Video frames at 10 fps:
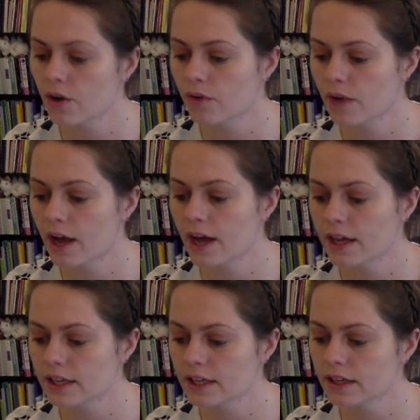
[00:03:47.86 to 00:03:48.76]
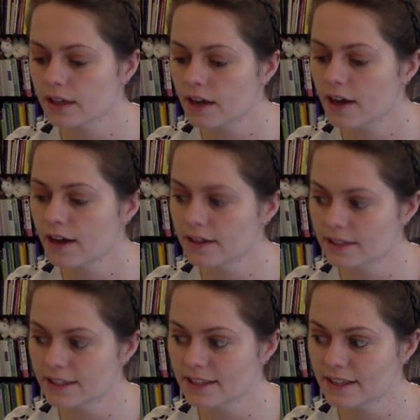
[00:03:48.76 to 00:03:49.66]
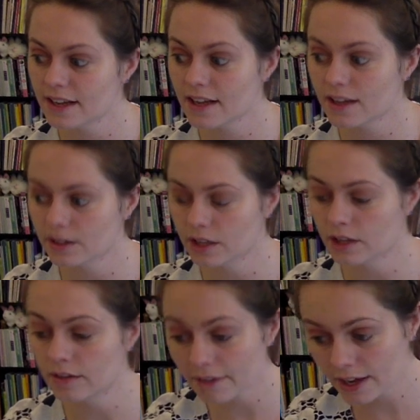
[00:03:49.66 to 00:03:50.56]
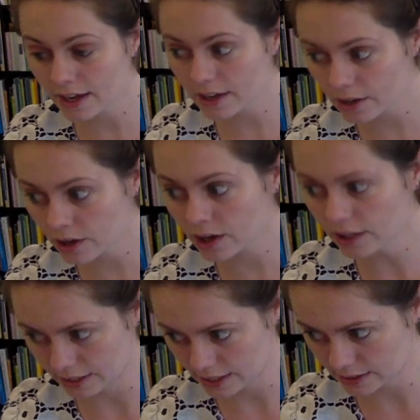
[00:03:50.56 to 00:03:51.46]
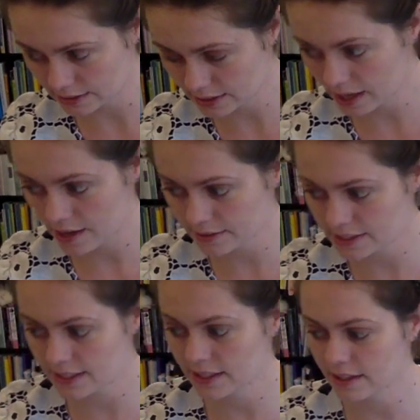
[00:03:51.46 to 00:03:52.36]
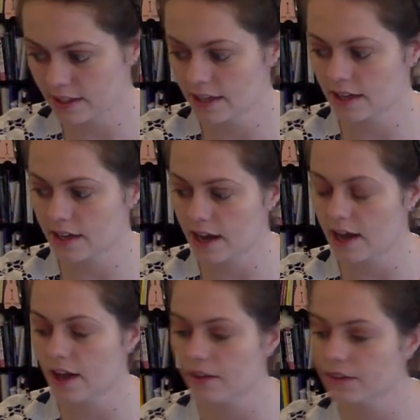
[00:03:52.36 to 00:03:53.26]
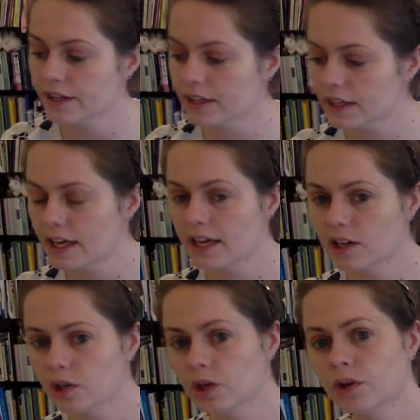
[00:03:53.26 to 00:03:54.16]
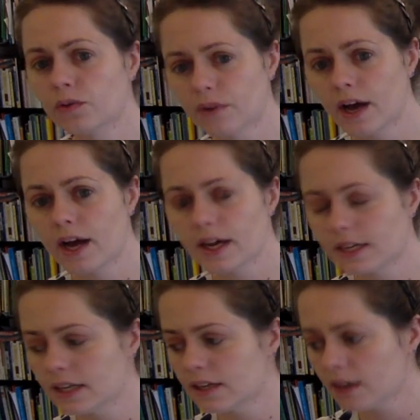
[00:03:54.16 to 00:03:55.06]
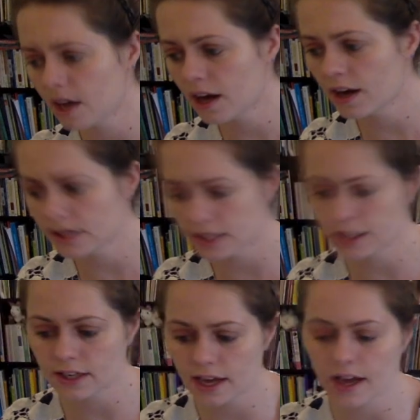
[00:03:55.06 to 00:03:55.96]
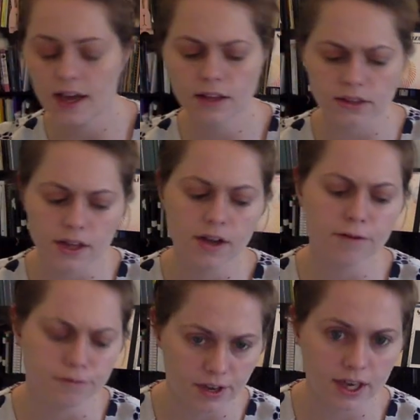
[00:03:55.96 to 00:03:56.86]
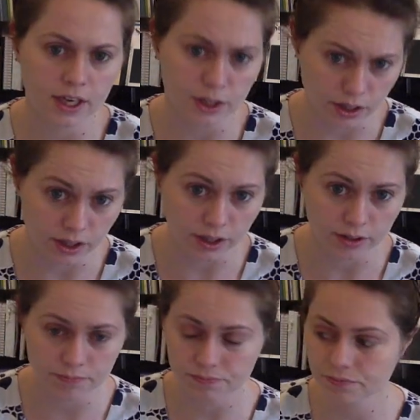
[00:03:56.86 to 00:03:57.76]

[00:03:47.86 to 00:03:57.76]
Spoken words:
riding on an elevator? Yes, I've seen an alligator riding on an elevator.